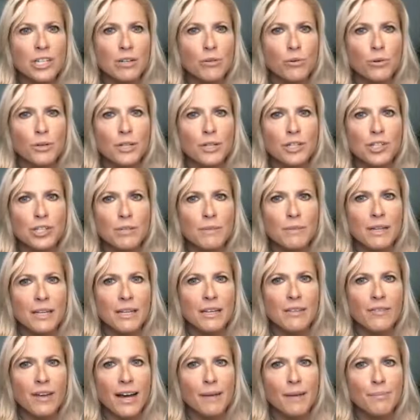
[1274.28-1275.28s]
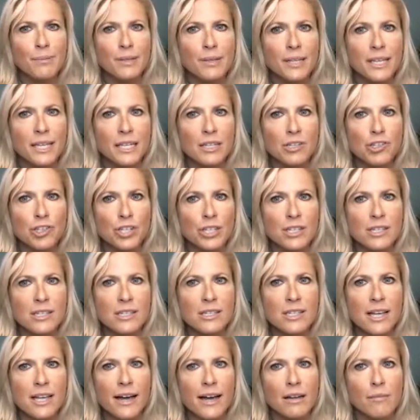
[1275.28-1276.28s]
and origin, meaning of application. This
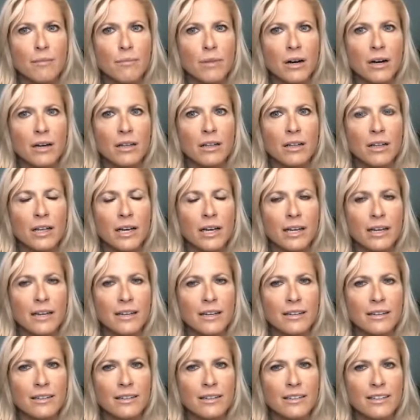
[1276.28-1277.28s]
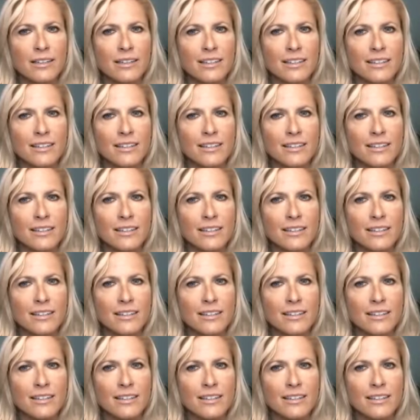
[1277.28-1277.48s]
is Etym Online.